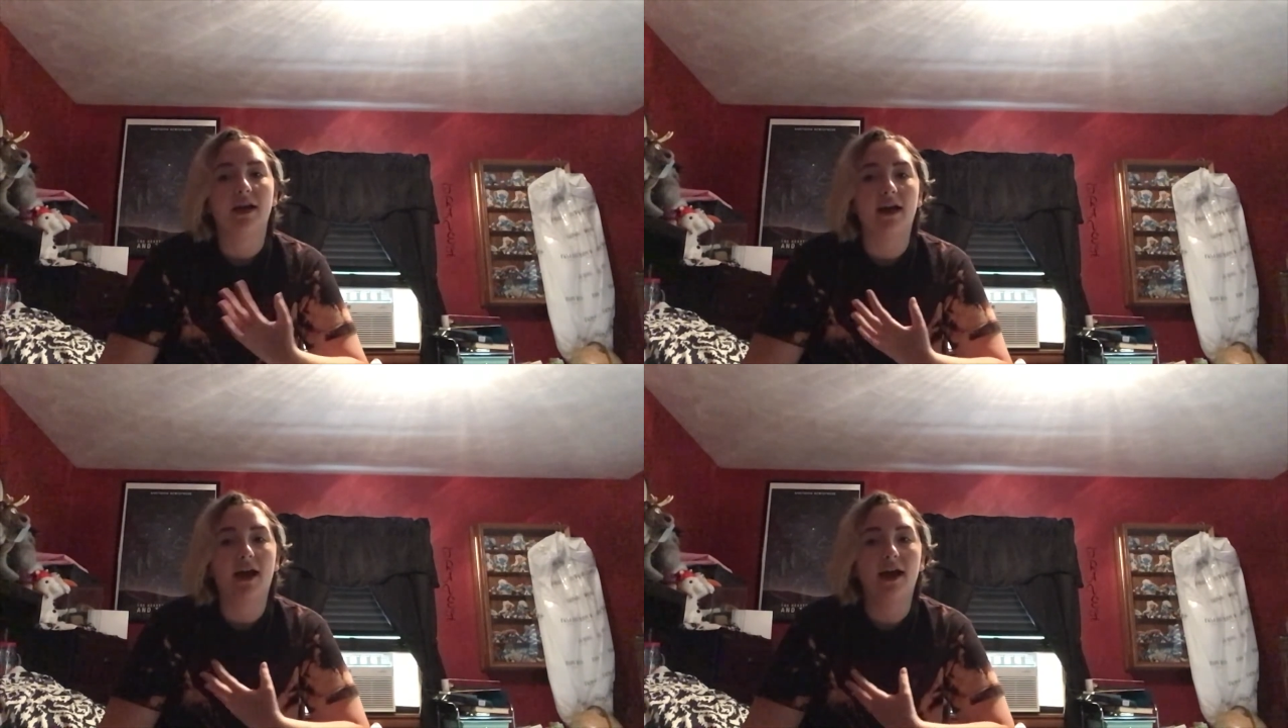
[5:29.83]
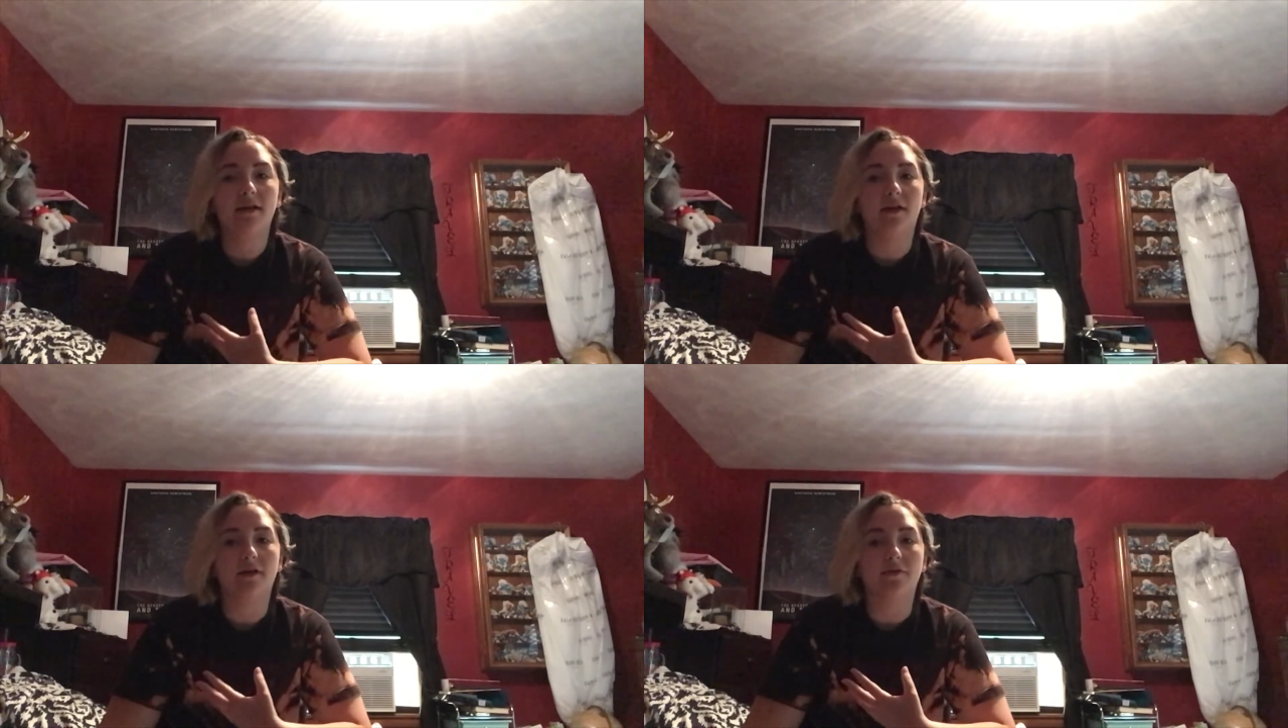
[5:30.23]

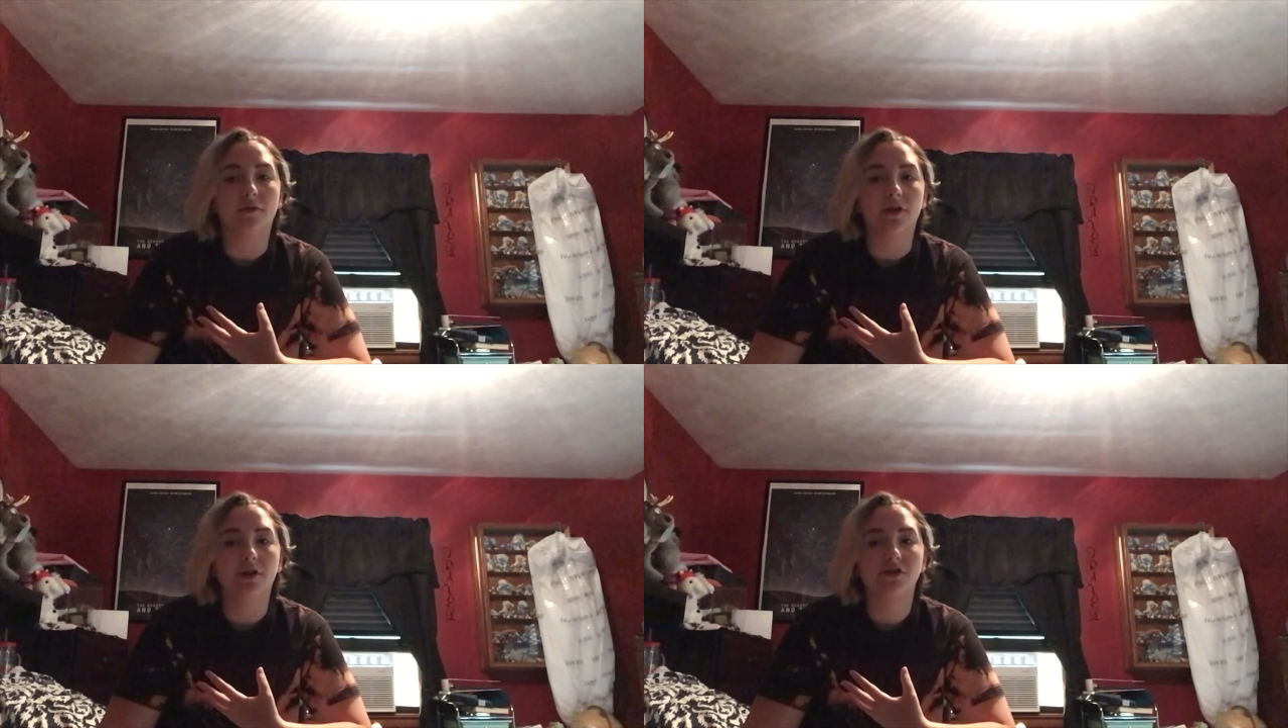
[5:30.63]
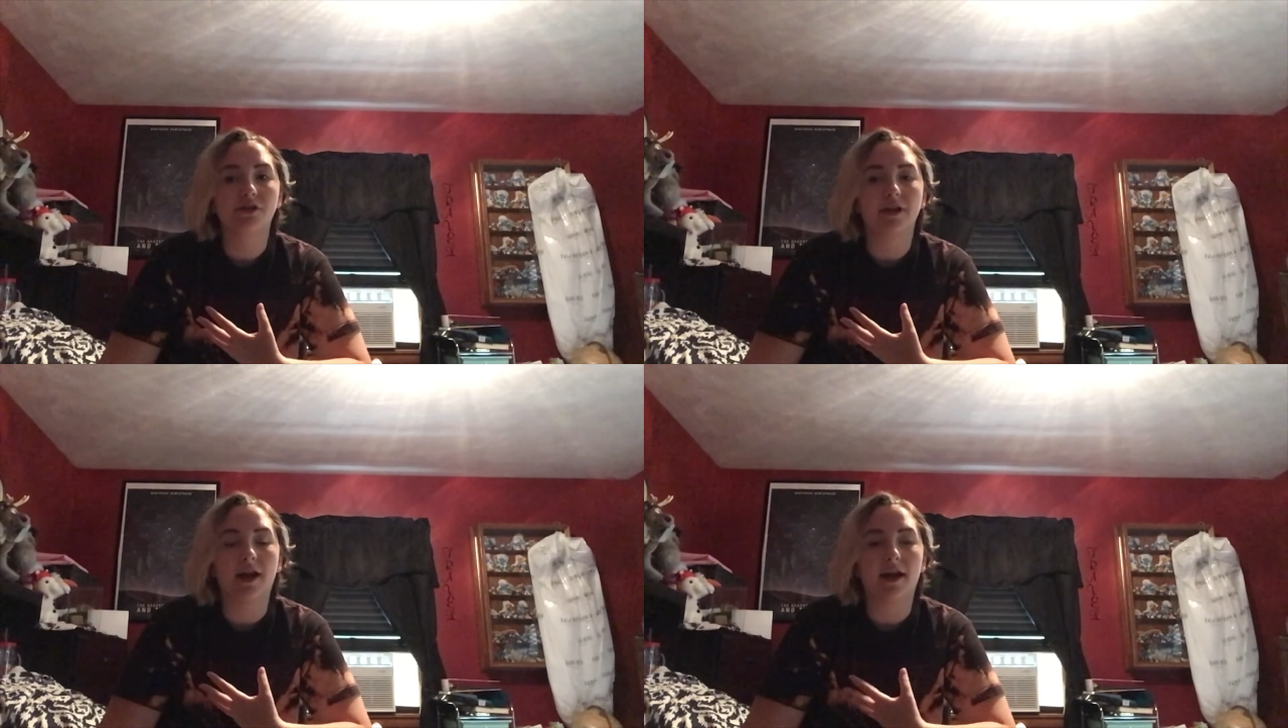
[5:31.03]
had a fridge.
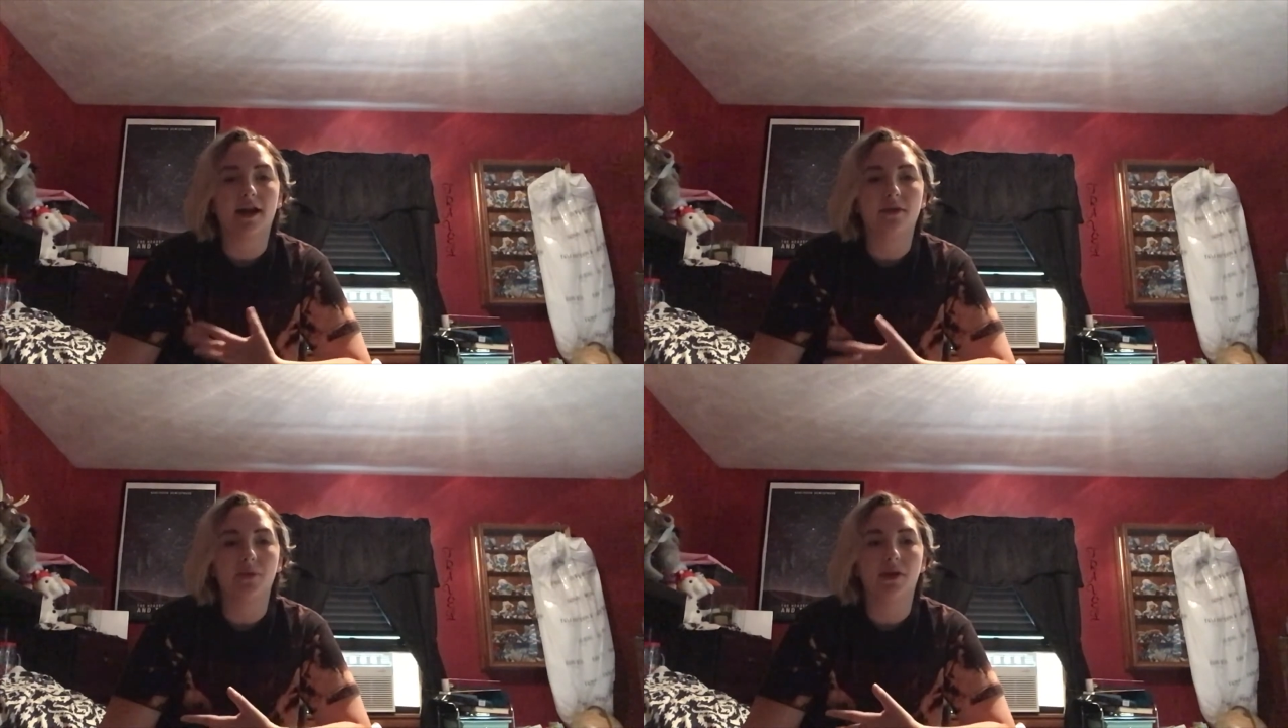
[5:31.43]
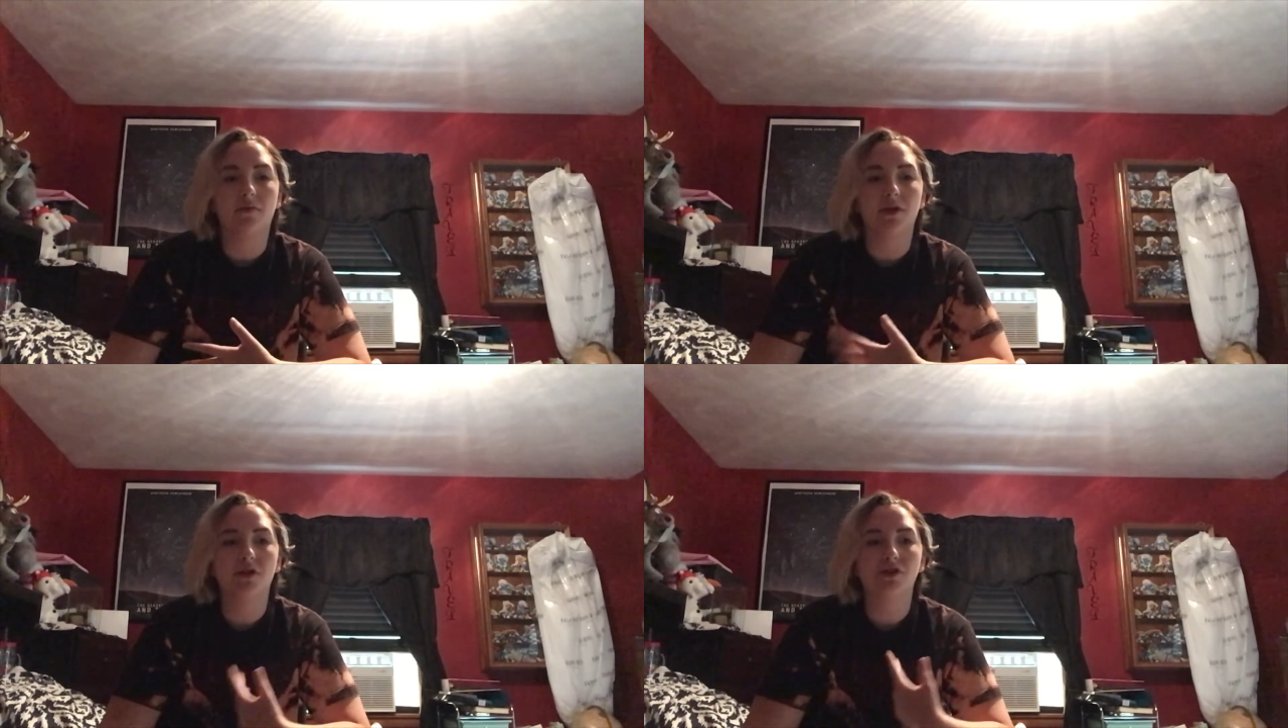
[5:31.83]
Like, I had a mini
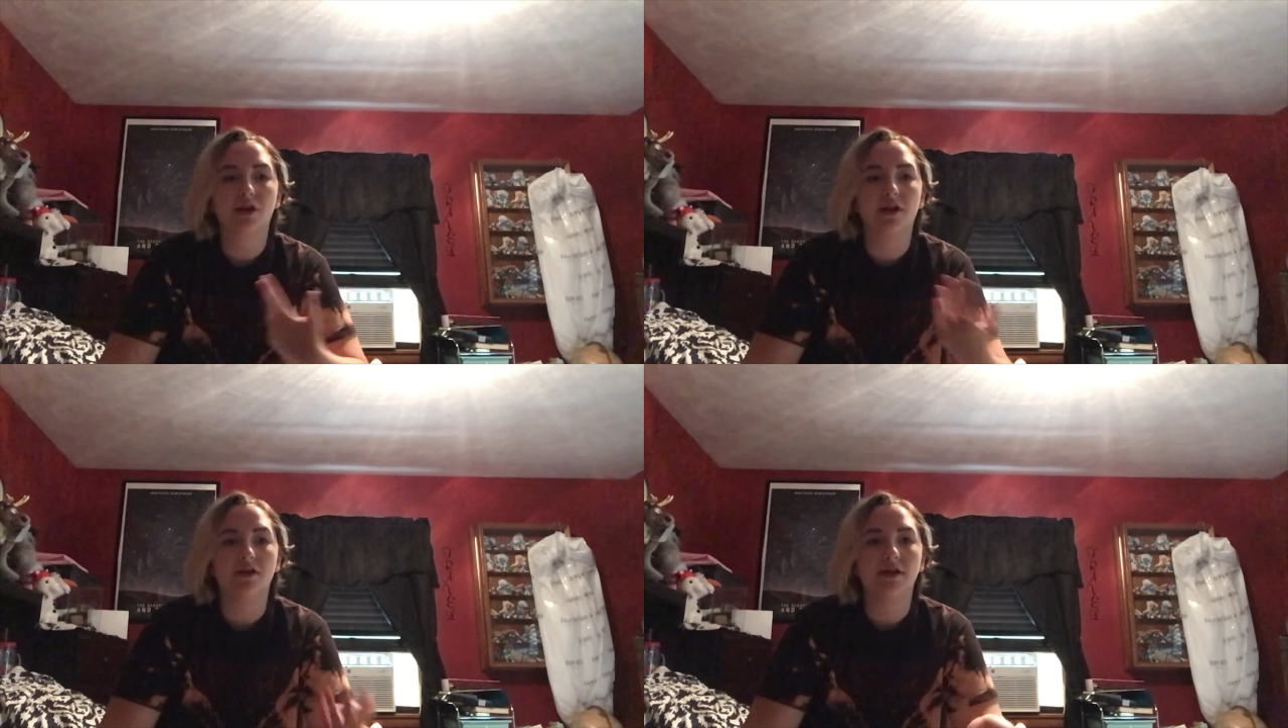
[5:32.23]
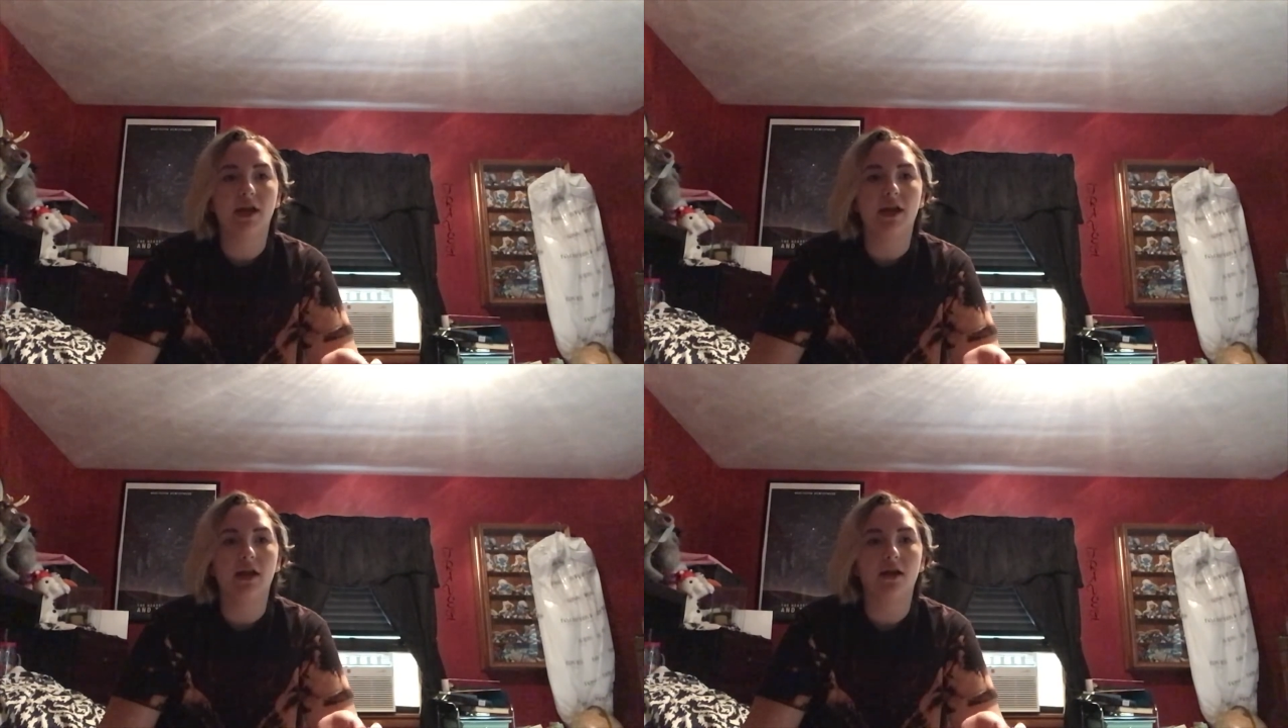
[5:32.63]
fridge that I could
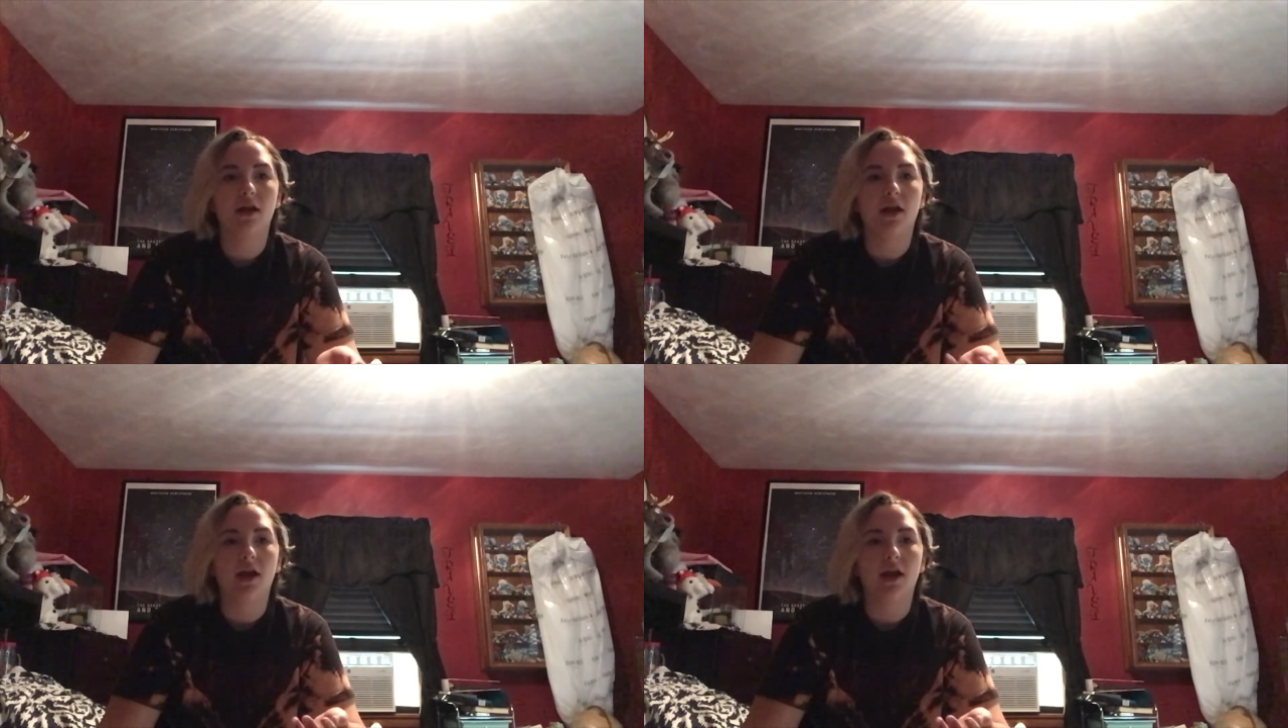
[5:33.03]
take.